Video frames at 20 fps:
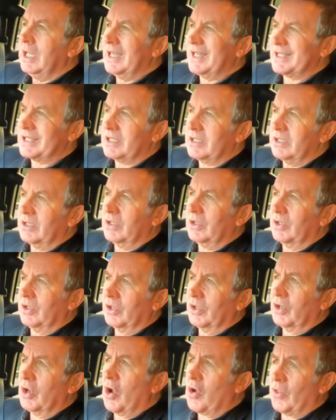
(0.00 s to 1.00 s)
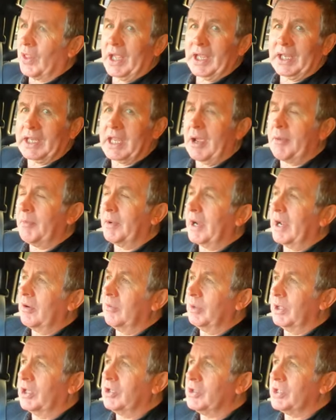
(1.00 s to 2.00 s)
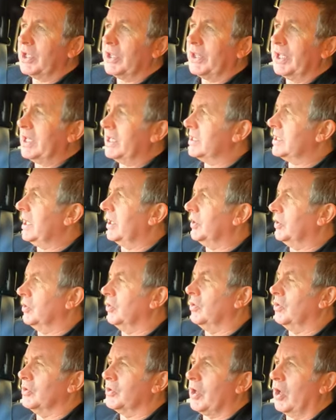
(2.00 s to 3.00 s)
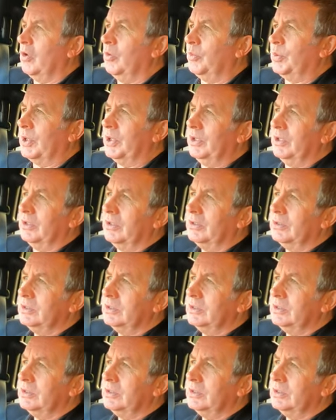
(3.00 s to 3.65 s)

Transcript: it's knocked that camera out because it thinks that door's open.